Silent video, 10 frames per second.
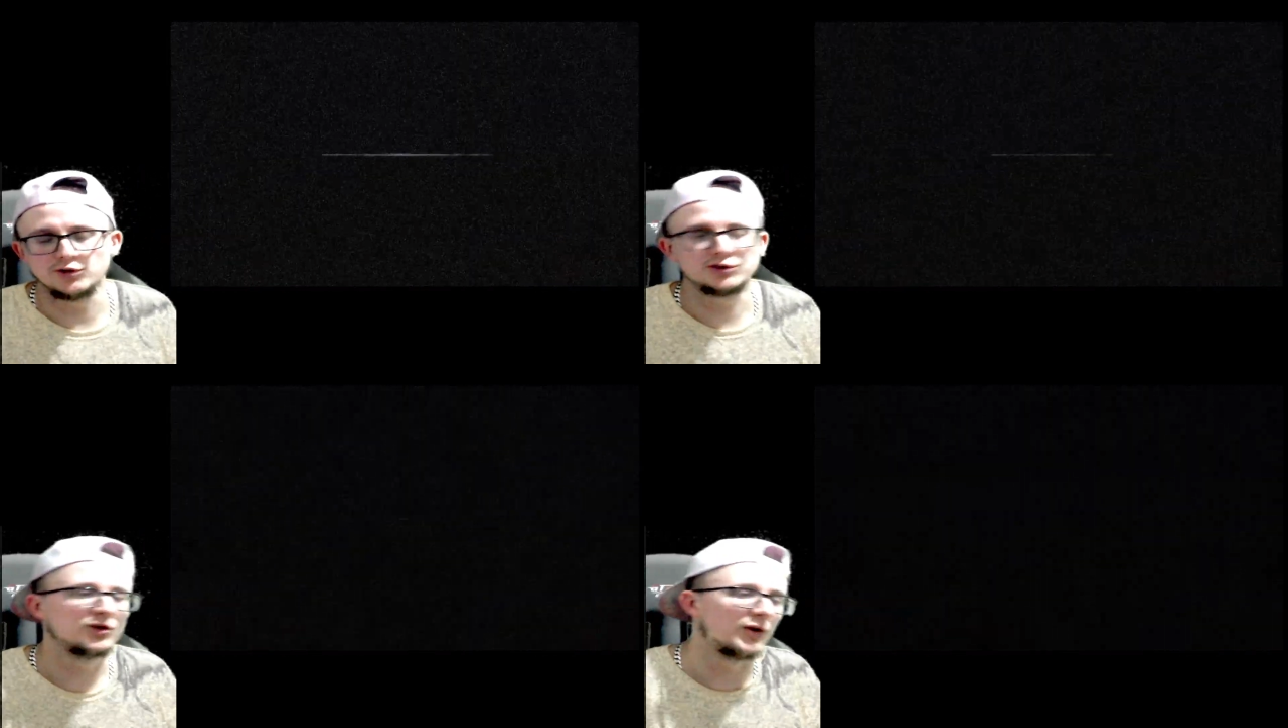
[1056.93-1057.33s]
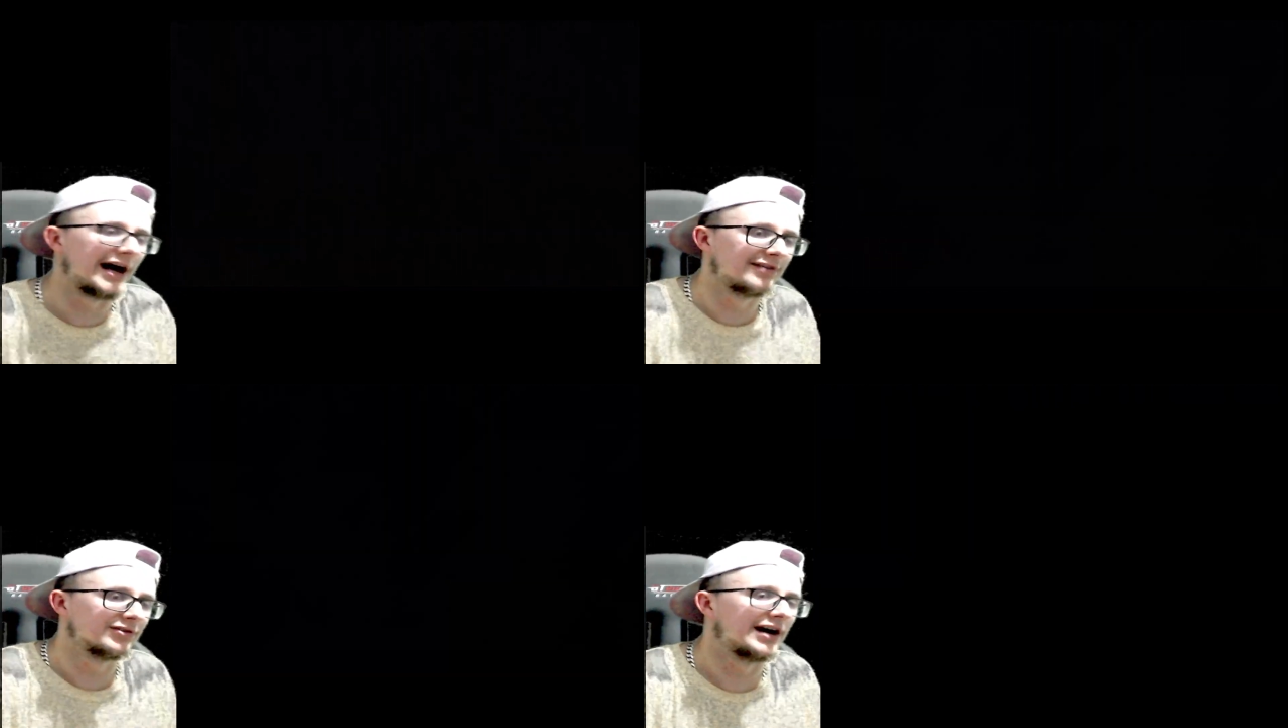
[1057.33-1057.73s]
do
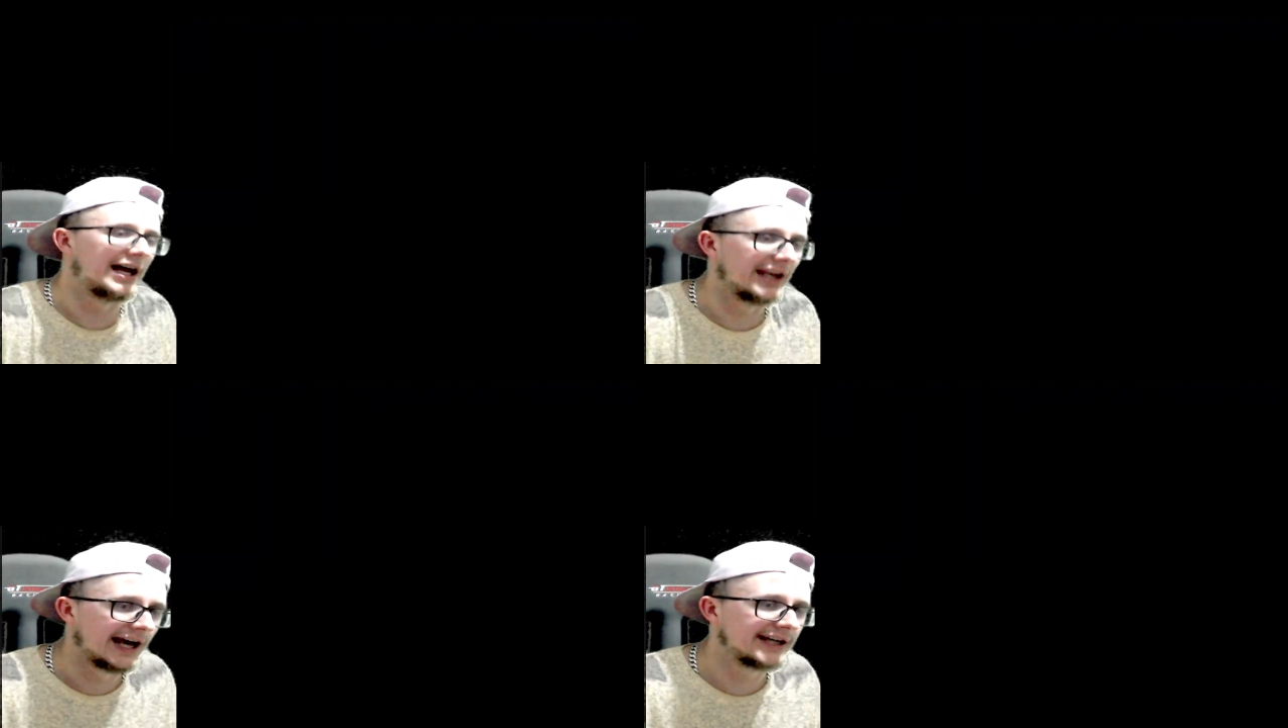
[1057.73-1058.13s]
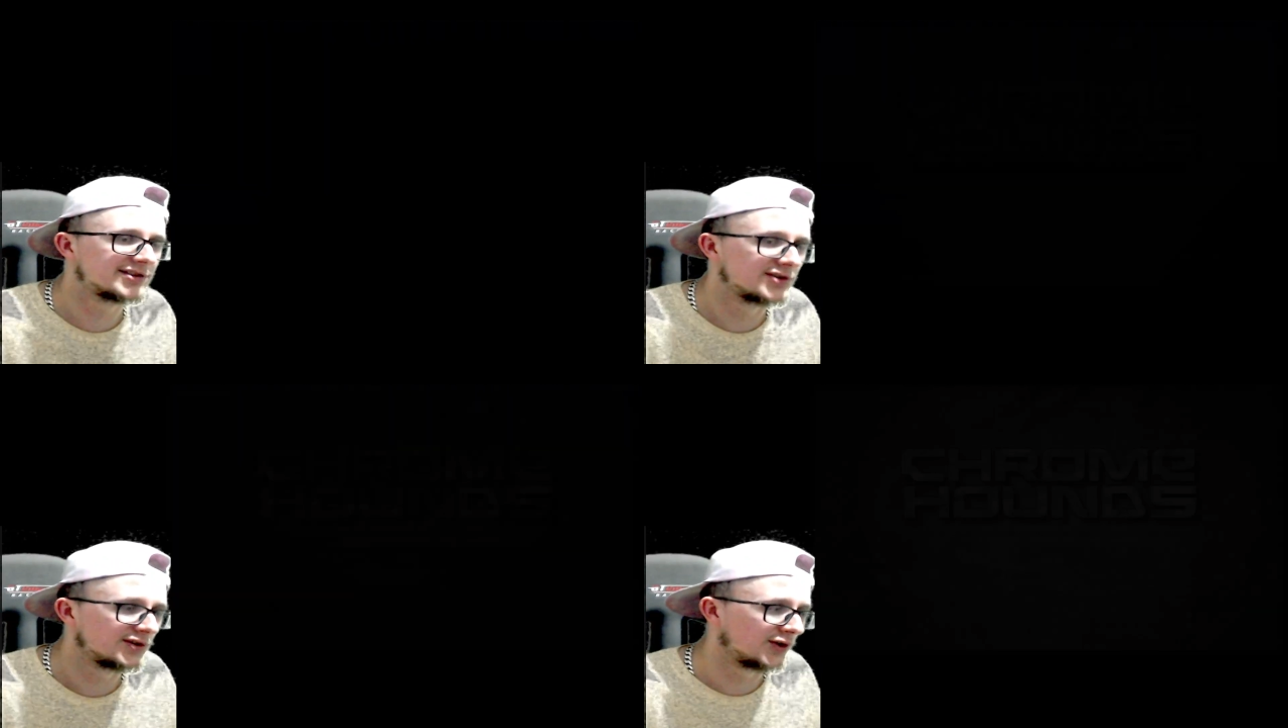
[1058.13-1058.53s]
whatever I like
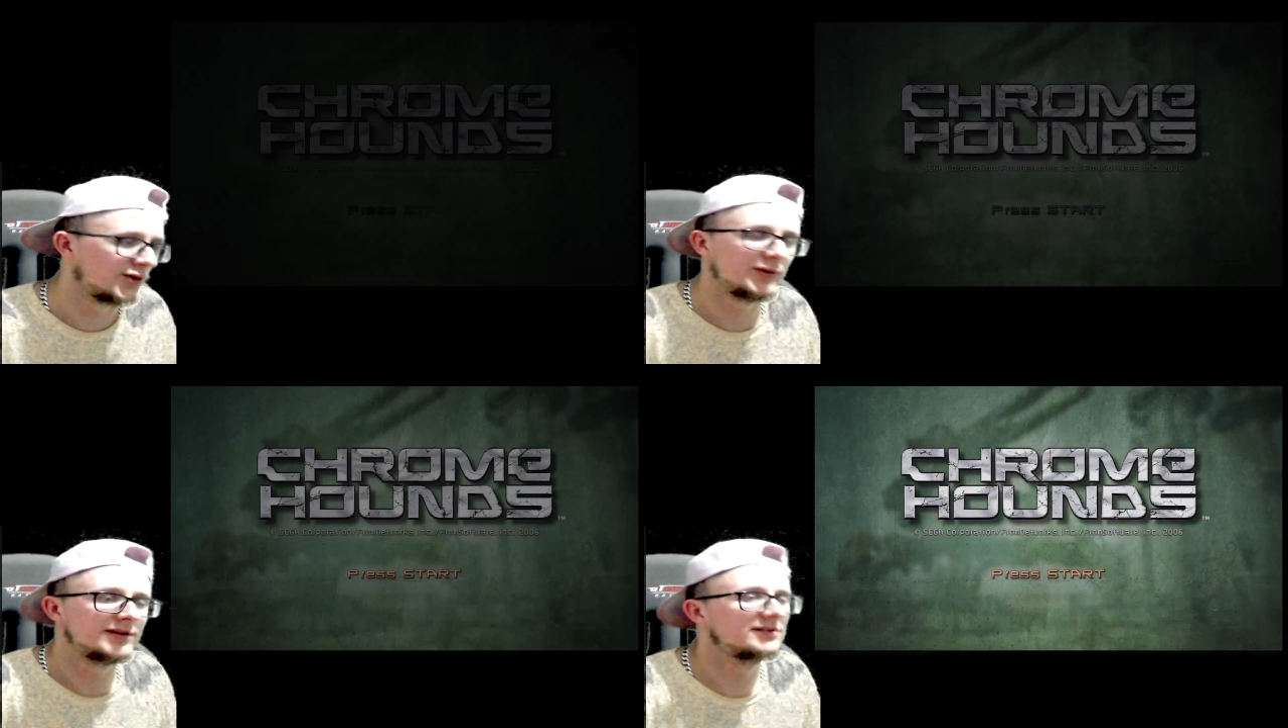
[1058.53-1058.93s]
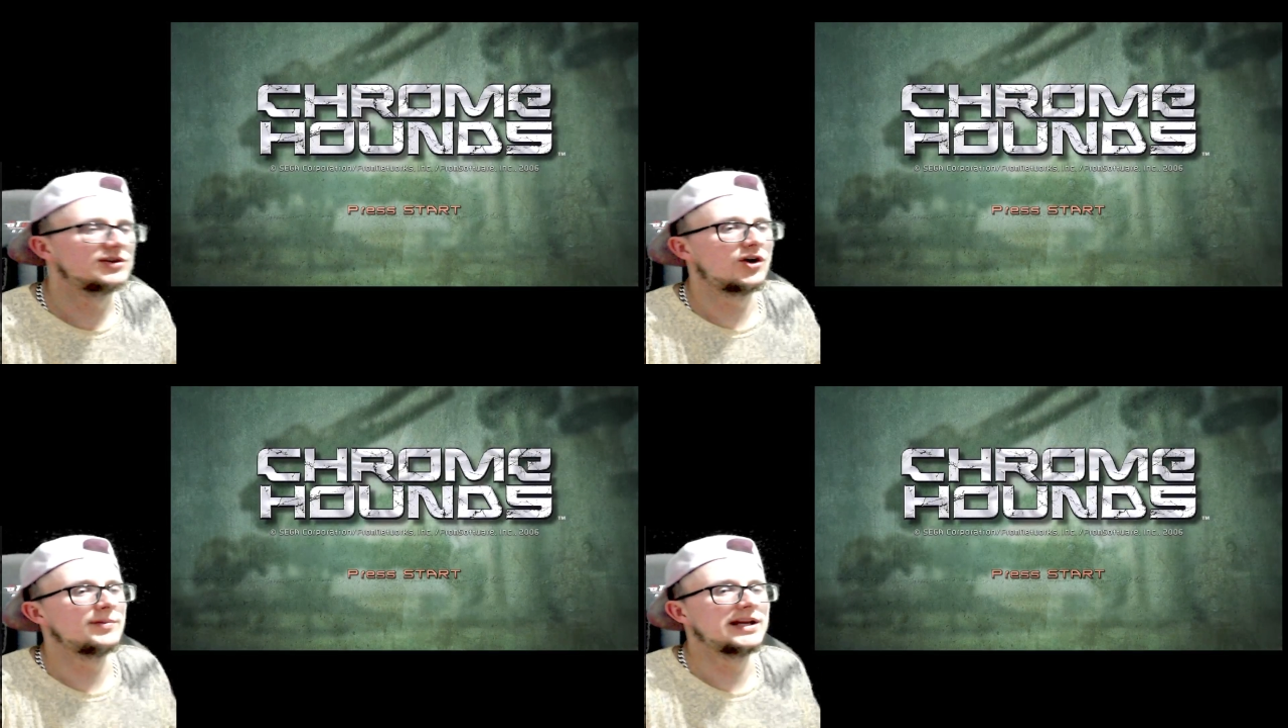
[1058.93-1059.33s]
to do
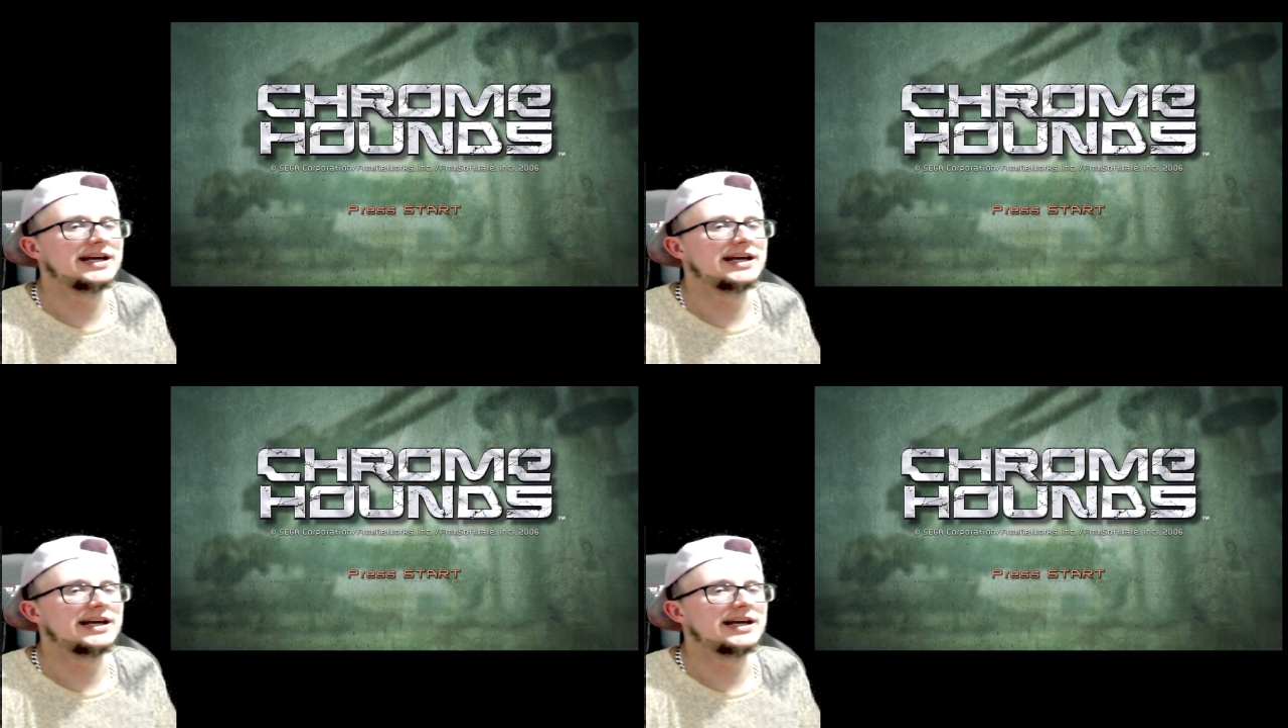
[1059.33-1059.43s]
normally.